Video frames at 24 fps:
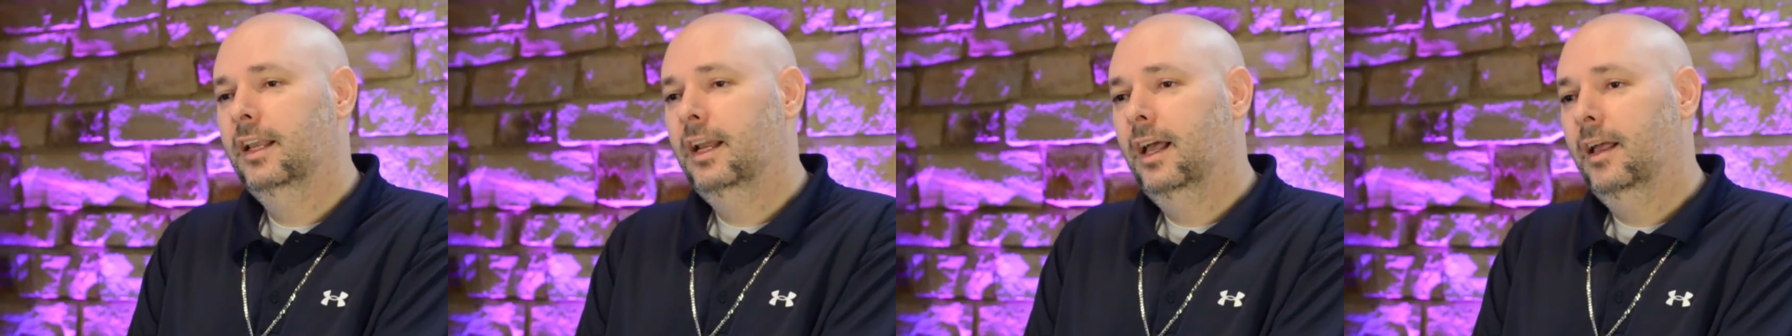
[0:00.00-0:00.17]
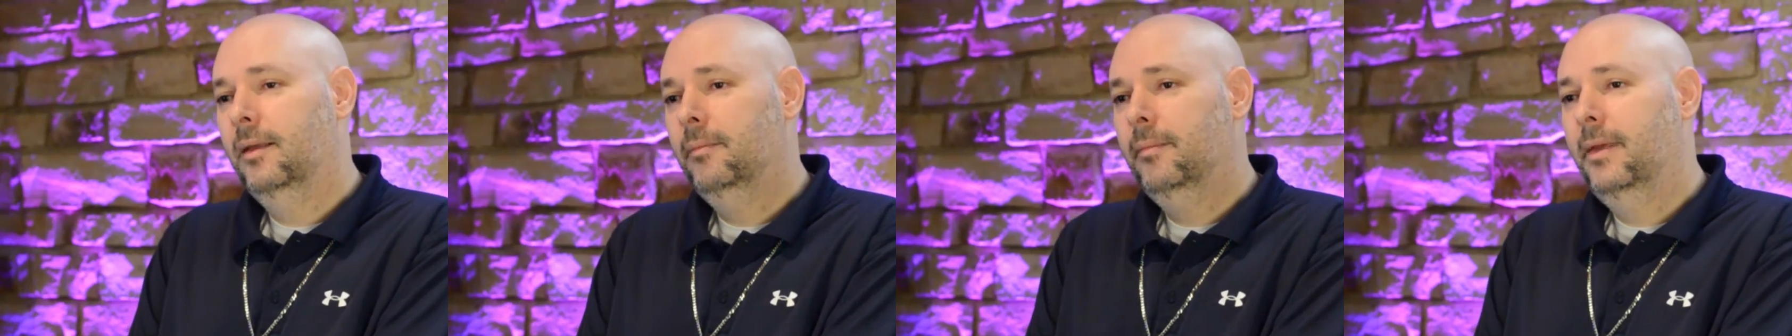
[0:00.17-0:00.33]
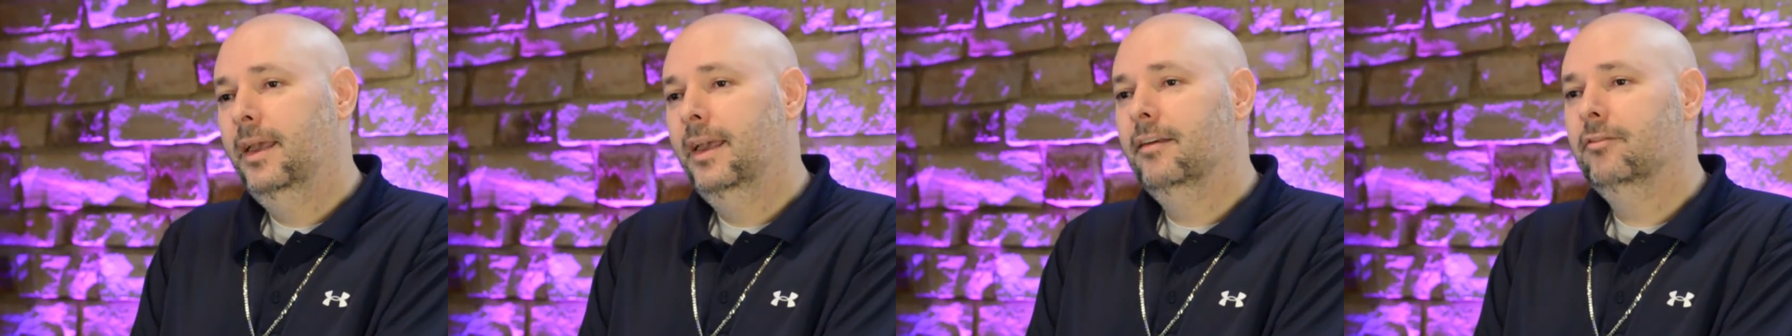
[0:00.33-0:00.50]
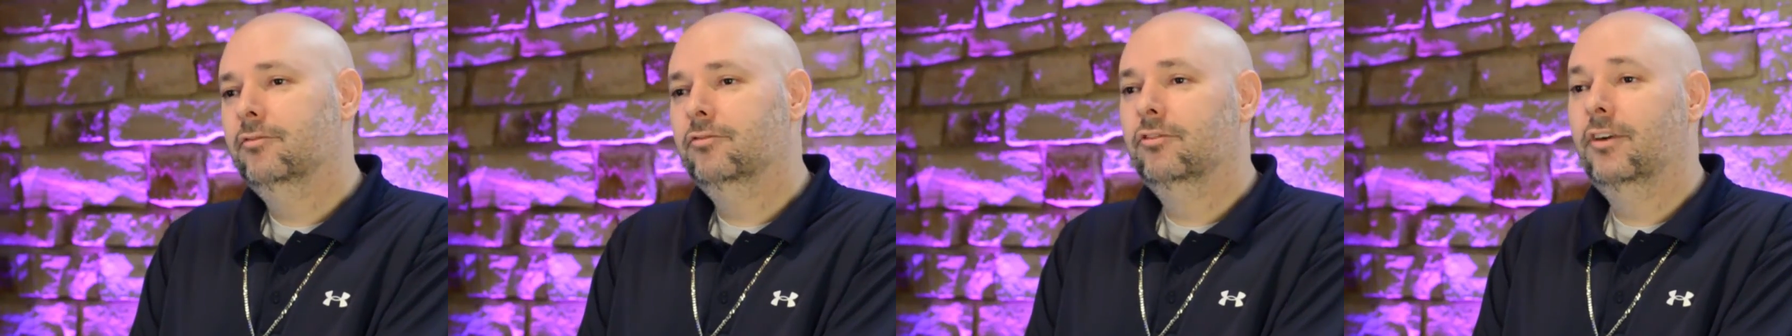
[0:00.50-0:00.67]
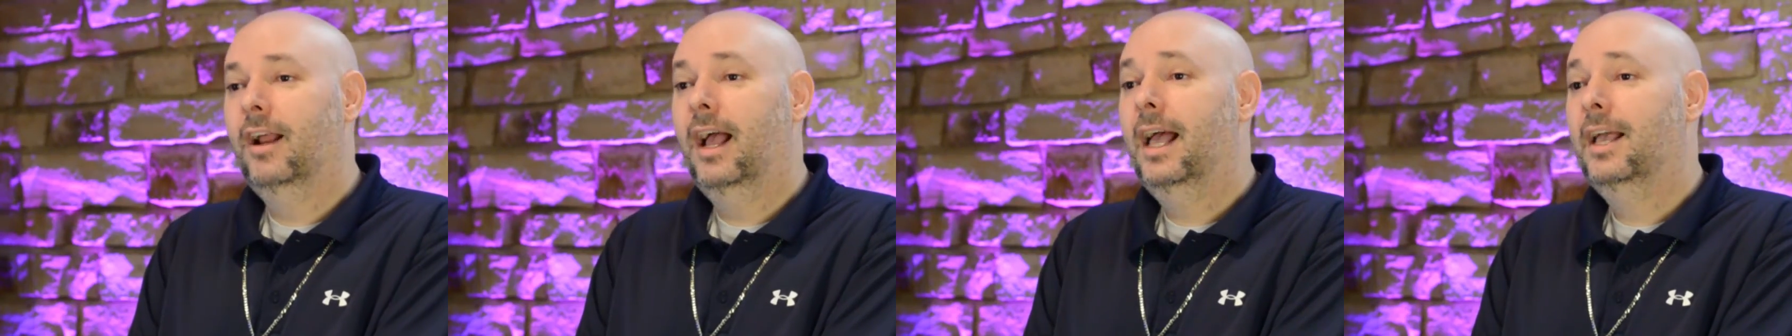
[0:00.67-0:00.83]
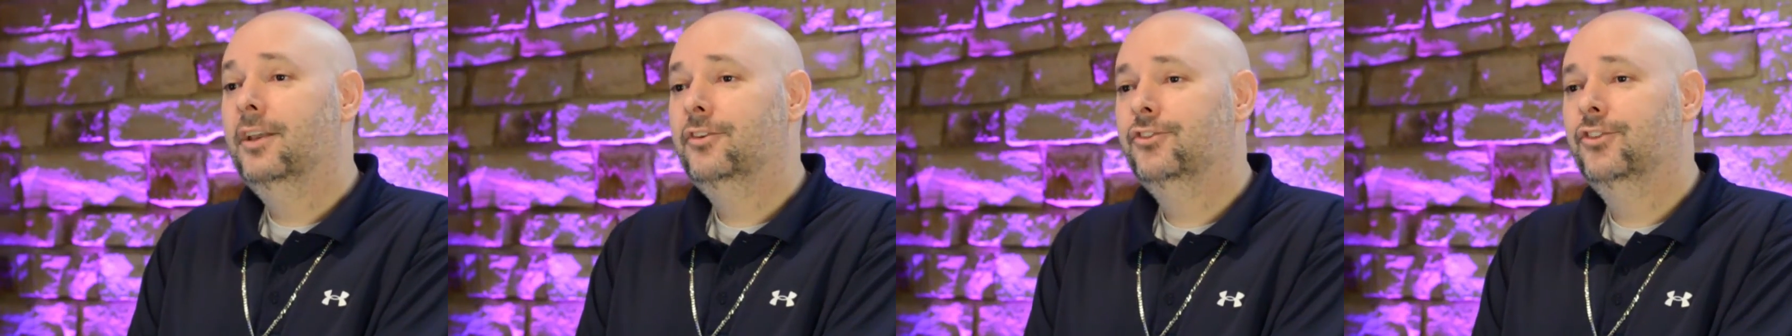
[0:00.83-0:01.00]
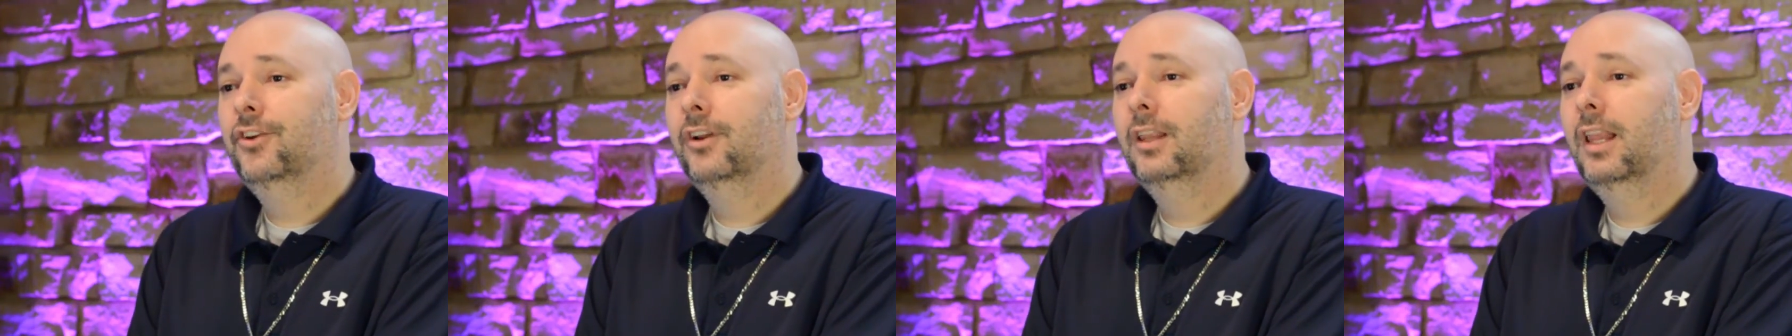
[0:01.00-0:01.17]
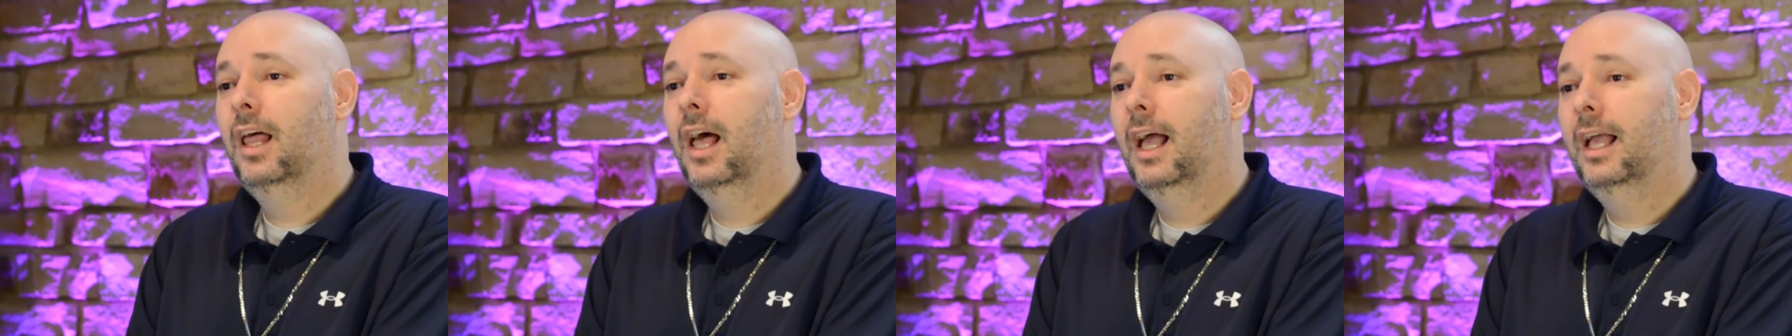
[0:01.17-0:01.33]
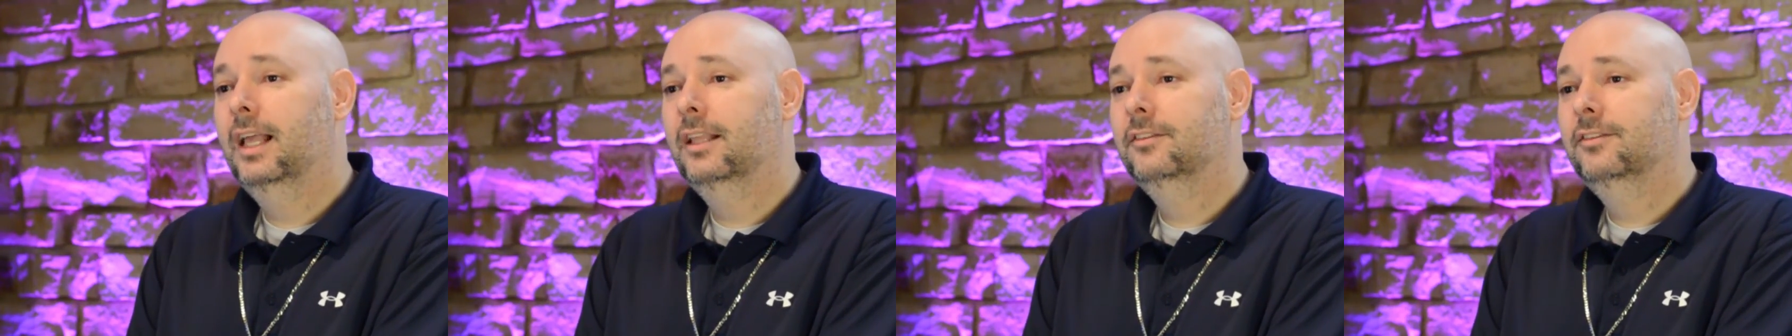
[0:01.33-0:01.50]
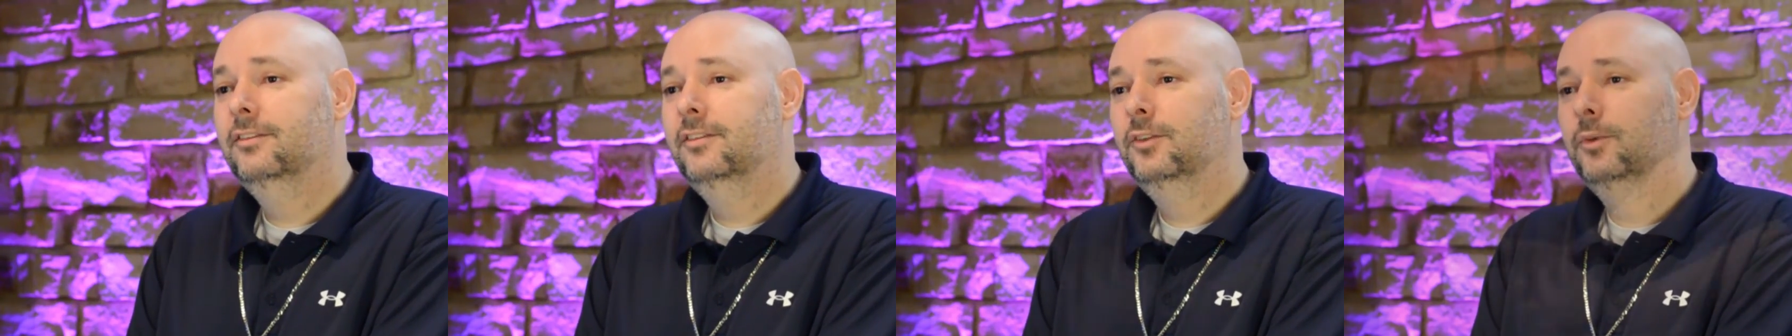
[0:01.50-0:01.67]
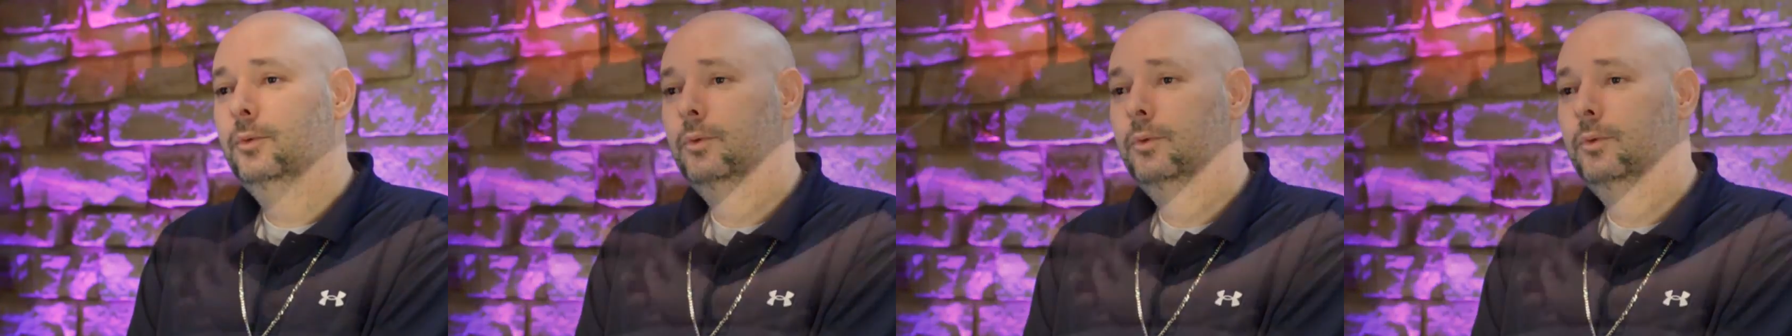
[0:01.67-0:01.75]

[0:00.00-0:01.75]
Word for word: I may have rationalized